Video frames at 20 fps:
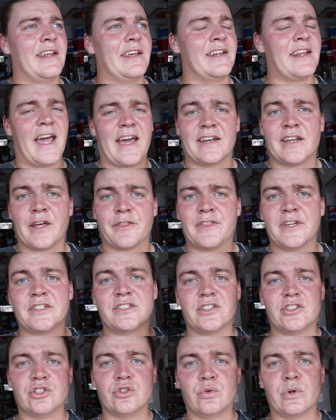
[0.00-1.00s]
it had nothing
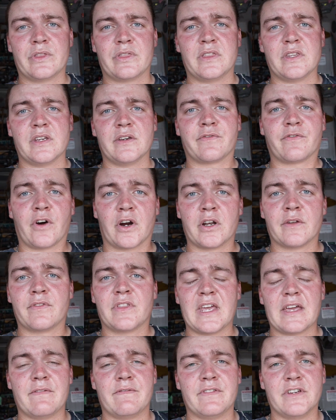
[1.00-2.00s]
to do with the front of
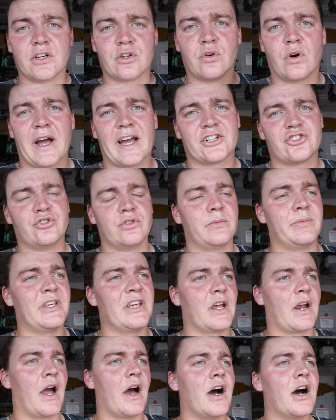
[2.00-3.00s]
the vehicle actually
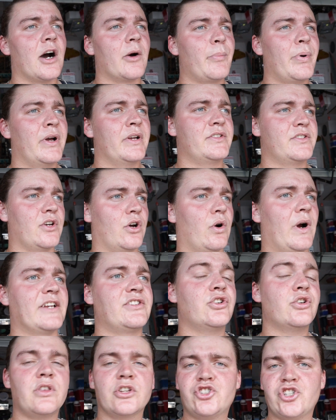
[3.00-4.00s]
being up. So I
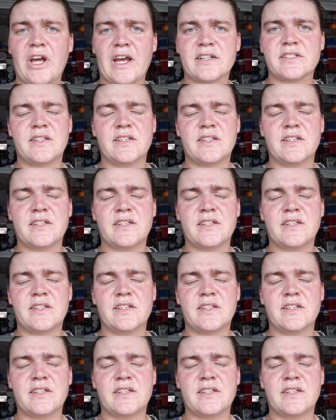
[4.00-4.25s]
took the jack